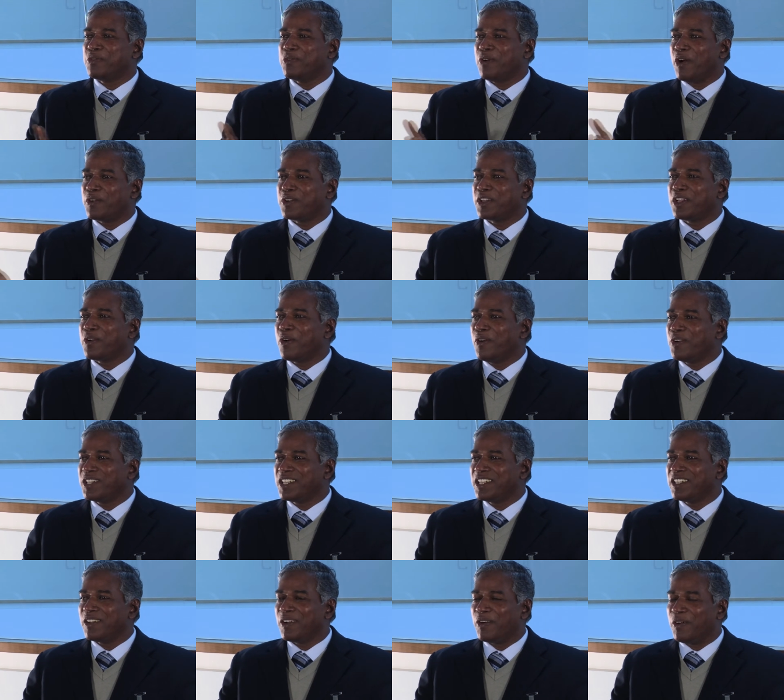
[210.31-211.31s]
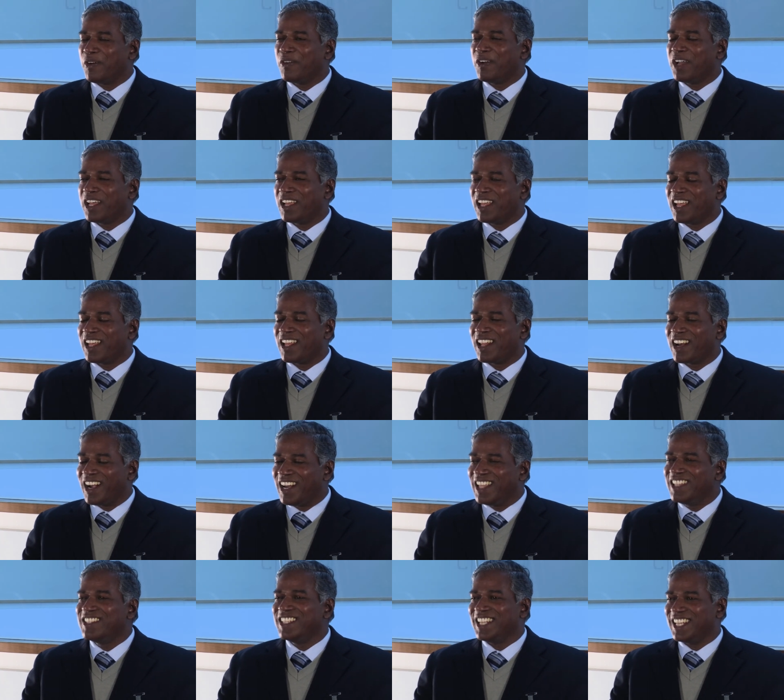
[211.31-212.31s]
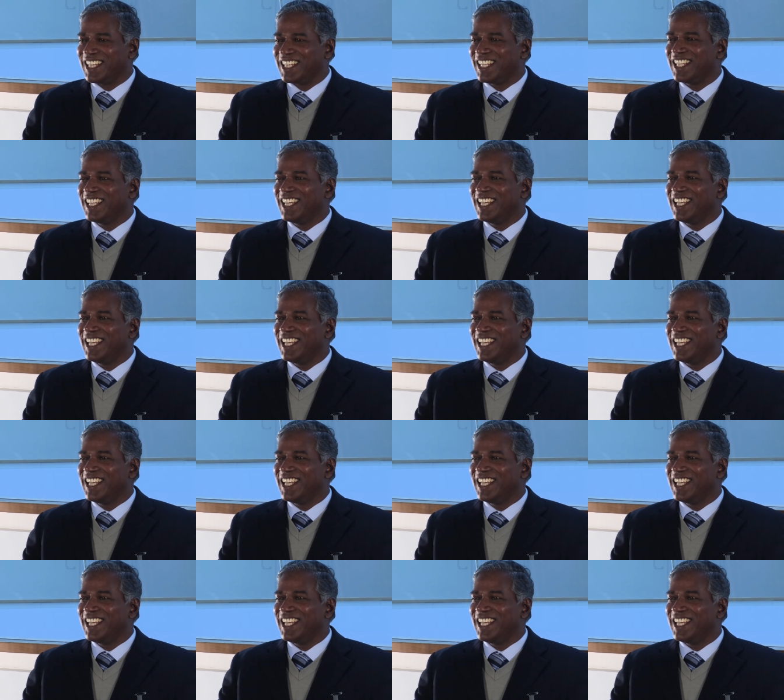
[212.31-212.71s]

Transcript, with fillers: founded uh, a, a religion.